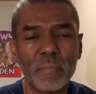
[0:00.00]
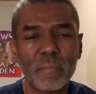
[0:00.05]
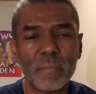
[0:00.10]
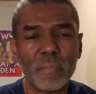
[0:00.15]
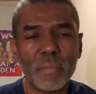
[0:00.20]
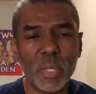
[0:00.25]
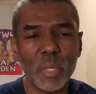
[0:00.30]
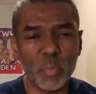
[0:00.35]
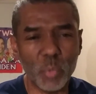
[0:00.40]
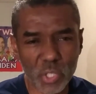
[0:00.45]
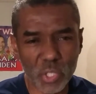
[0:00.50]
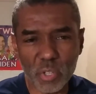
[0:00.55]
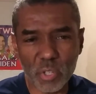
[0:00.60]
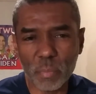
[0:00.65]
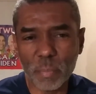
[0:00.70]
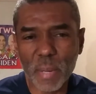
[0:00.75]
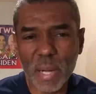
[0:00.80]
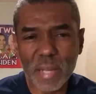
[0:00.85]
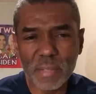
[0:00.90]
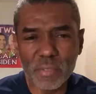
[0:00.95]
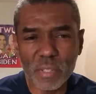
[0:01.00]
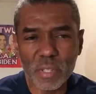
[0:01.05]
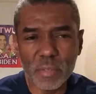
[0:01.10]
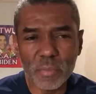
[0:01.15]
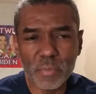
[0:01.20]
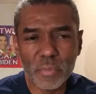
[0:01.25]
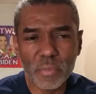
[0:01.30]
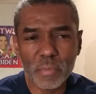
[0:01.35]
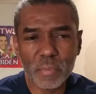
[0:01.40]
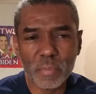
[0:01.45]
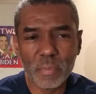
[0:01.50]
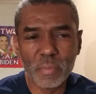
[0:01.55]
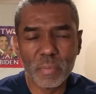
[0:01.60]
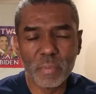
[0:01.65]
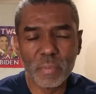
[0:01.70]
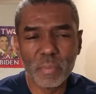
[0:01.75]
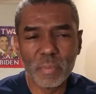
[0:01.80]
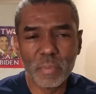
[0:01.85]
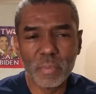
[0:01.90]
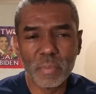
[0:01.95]
And when you're positive,
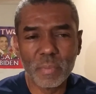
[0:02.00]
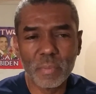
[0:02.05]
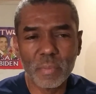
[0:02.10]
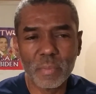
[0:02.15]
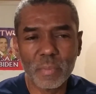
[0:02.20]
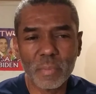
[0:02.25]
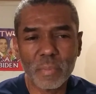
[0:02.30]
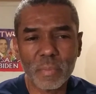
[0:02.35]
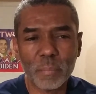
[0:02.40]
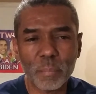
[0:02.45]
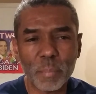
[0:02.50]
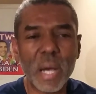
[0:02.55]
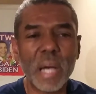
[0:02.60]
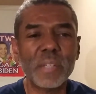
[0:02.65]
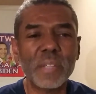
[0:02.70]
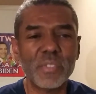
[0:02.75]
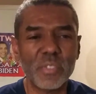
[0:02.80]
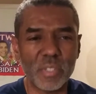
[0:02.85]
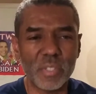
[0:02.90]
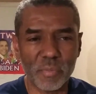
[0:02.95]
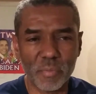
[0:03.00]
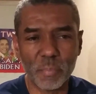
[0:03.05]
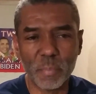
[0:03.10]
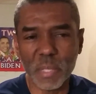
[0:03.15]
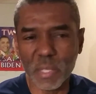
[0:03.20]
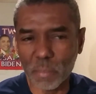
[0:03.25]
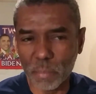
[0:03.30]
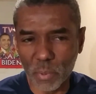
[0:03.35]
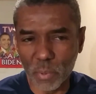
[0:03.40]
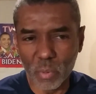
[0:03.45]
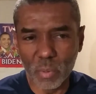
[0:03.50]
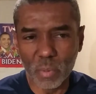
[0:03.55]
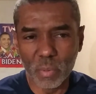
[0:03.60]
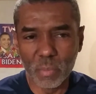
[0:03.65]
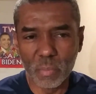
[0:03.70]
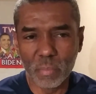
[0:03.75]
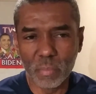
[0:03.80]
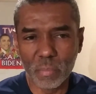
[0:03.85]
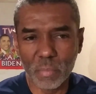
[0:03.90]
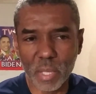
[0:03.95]
positive people,
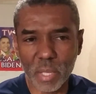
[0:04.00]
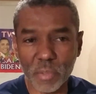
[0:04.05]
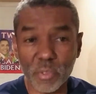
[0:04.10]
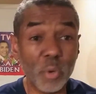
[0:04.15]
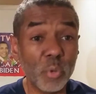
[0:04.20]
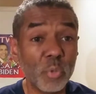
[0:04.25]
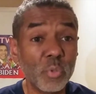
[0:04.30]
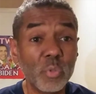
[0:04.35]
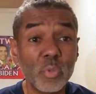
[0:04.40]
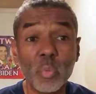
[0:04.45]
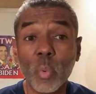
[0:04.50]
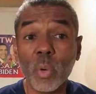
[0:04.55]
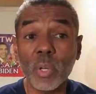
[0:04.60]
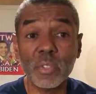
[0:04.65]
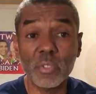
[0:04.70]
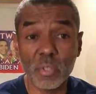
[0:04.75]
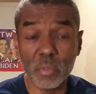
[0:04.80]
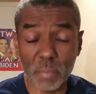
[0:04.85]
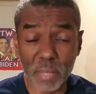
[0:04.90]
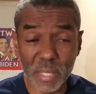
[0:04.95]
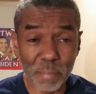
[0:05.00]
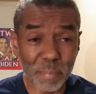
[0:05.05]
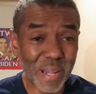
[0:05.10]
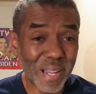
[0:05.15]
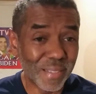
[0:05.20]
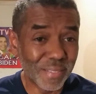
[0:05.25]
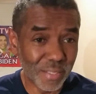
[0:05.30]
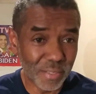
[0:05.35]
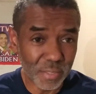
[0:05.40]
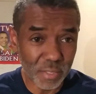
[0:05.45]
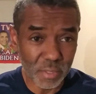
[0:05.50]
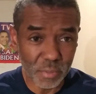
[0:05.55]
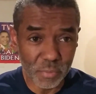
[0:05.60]
and those who want to be positive,